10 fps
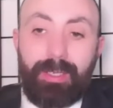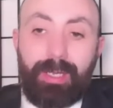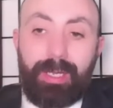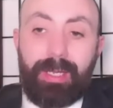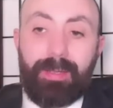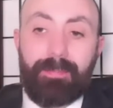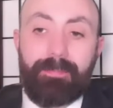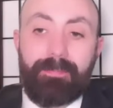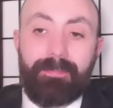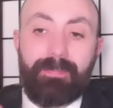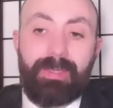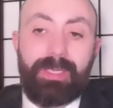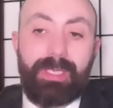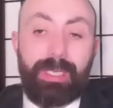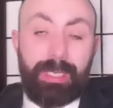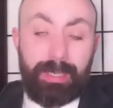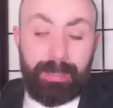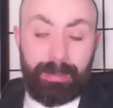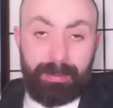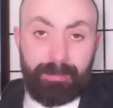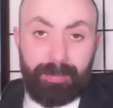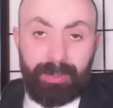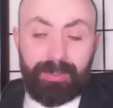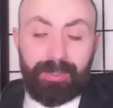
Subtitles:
The bulk